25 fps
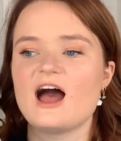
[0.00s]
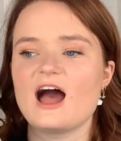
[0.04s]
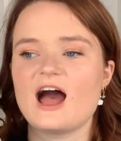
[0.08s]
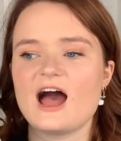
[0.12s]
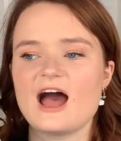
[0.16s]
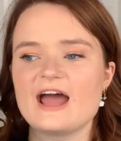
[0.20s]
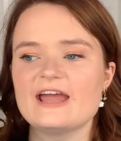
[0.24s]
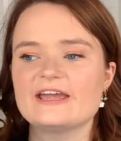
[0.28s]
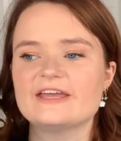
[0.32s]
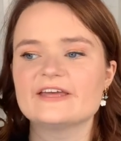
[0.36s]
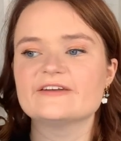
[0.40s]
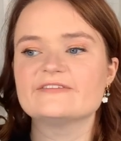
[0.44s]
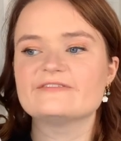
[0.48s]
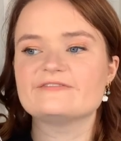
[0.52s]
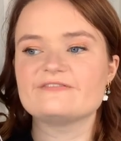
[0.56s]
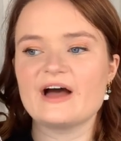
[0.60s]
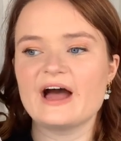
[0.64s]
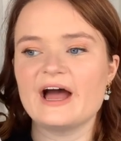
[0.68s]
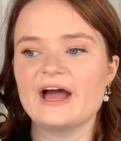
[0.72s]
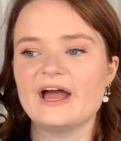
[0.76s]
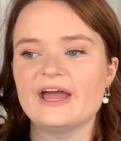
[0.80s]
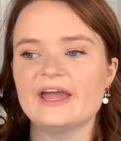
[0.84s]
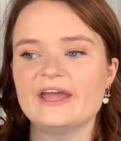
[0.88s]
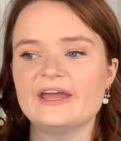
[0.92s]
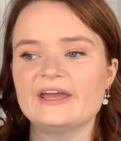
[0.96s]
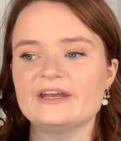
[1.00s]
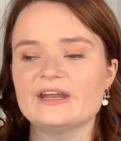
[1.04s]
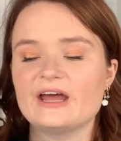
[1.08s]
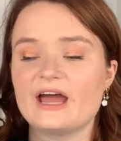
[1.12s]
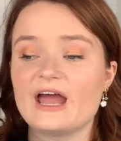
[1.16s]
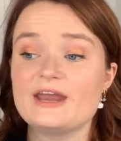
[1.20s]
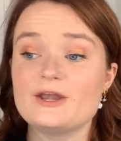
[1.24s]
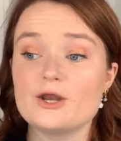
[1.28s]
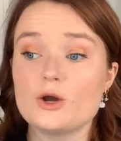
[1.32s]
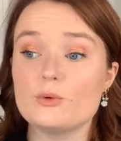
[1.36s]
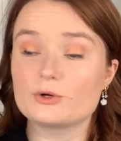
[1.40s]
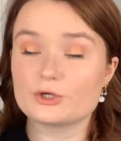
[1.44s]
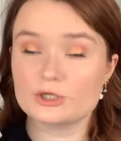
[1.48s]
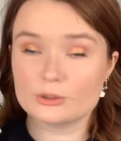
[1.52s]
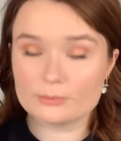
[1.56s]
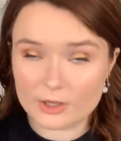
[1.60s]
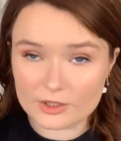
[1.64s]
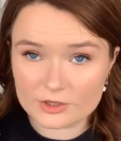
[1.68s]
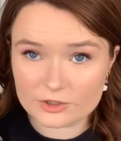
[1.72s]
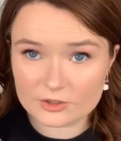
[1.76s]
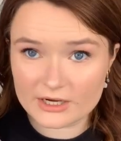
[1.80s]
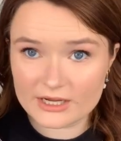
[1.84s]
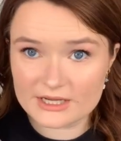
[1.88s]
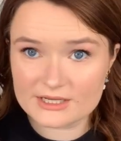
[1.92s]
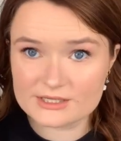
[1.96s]
I can find, I know where your
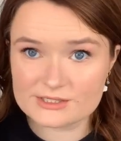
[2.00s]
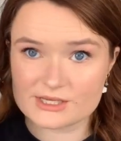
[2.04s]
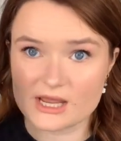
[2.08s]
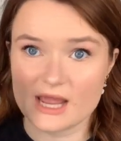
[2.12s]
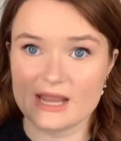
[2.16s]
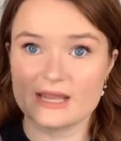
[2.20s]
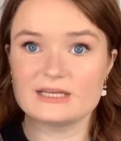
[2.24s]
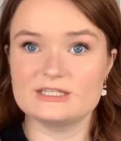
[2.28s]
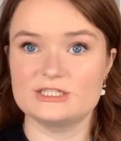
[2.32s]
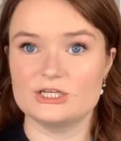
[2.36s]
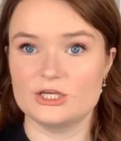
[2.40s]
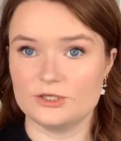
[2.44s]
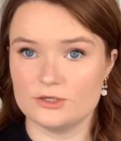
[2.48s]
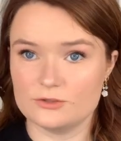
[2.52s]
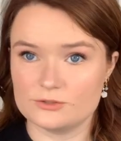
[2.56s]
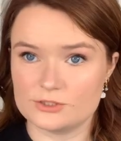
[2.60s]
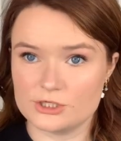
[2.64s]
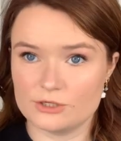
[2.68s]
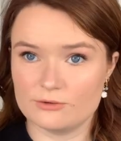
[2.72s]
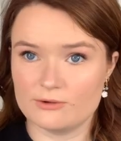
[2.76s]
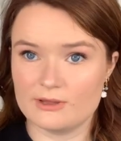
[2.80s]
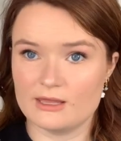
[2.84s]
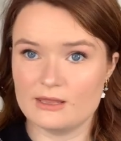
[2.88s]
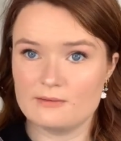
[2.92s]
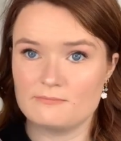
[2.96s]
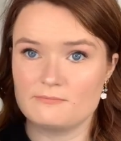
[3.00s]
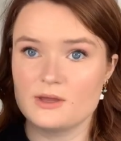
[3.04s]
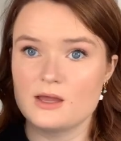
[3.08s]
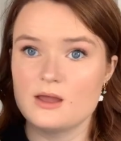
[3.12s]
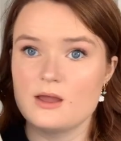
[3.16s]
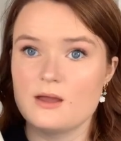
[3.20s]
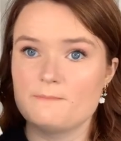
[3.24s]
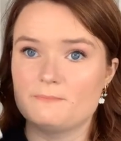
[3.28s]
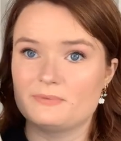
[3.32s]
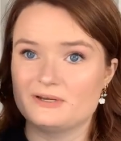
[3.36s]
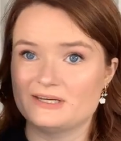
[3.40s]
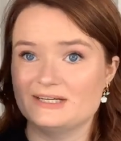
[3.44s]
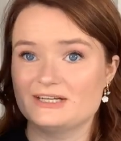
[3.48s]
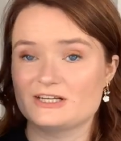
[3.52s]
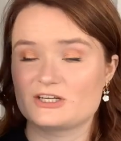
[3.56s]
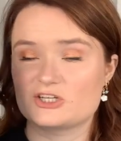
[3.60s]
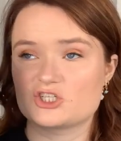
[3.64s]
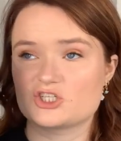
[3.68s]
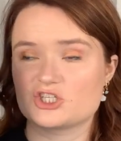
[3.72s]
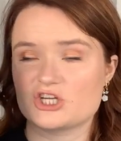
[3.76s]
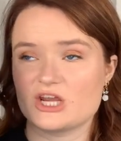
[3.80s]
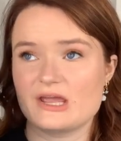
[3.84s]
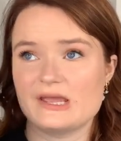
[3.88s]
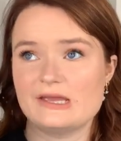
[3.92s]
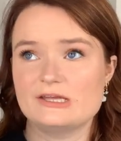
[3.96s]
brother is. I can take you to him, but in
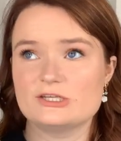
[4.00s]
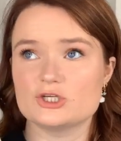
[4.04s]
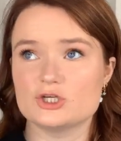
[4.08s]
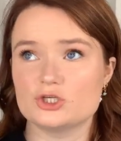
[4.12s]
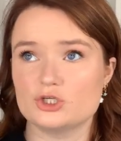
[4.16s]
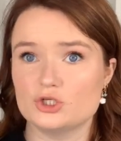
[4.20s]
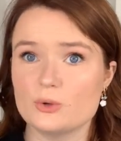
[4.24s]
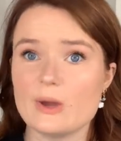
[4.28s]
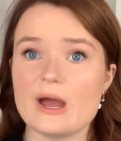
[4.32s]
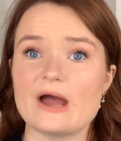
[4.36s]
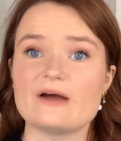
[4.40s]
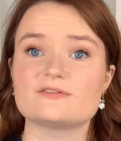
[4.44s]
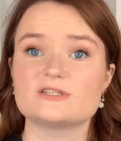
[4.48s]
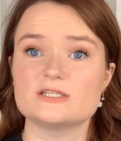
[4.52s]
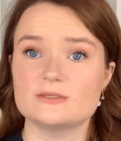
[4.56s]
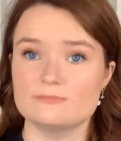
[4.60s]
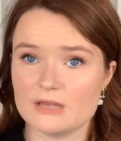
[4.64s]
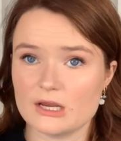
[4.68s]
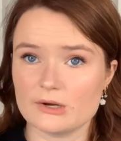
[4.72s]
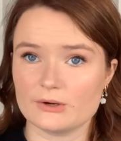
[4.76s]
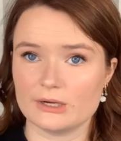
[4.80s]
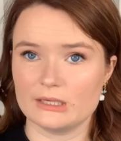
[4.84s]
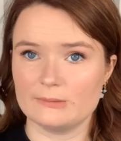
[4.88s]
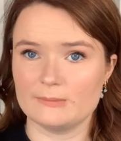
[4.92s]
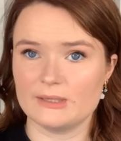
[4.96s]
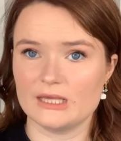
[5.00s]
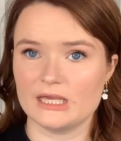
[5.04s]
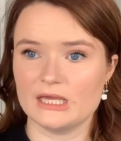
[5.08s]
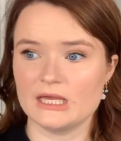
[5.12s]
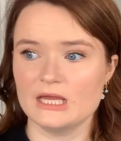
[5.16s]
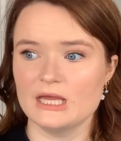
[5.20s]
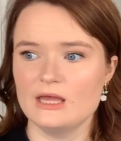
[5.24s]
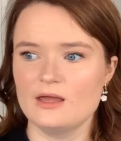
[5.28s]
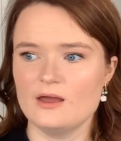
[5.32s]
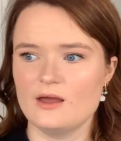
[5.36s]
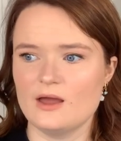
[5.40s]
exchange, you have to marry me.